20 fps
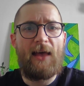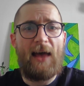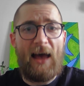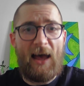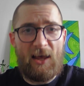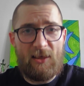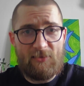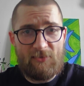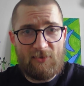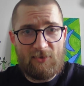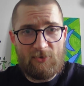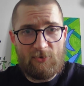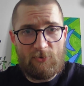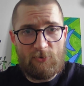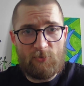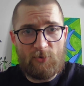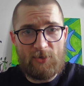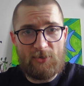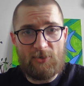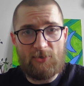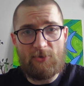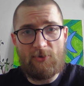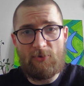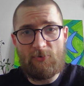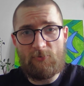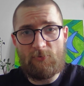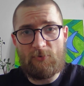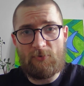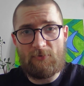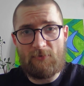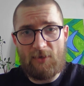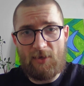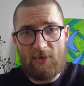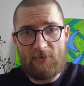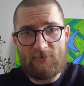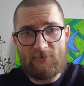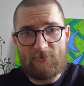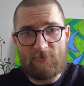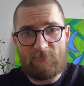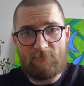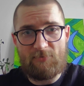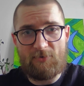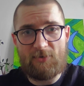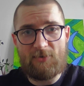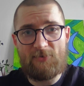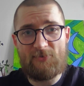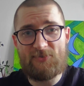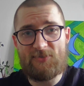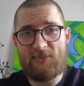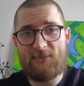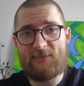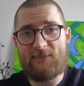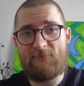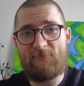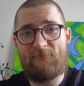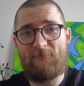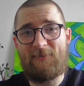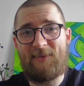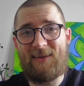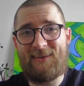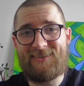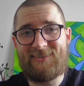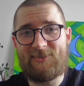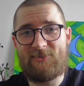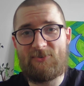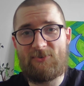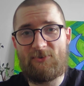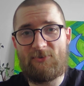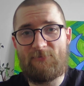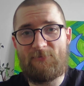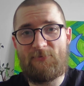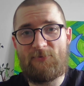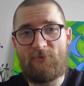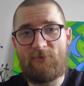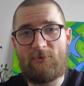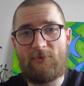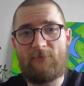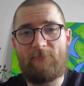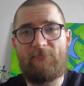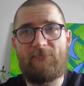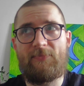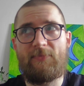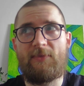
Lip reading: I think you already know the answer, because it's a flashcard for